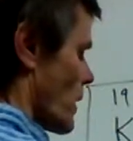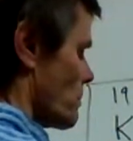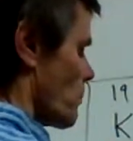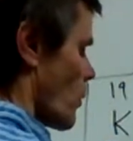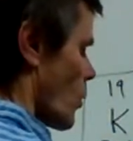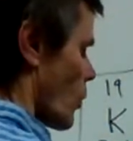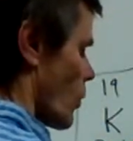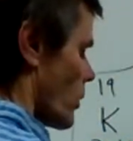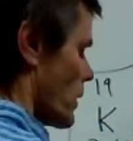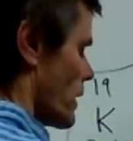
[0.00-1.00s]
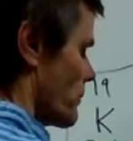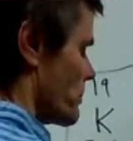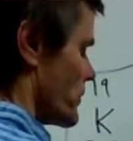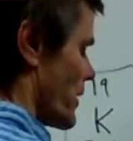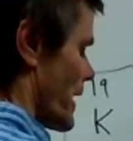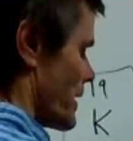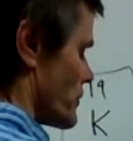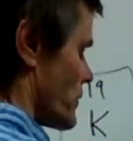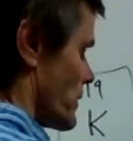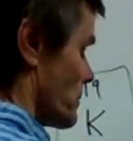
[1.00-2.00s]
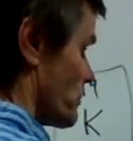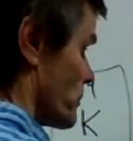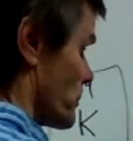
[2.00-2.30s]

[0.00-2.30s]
one mole of potassium,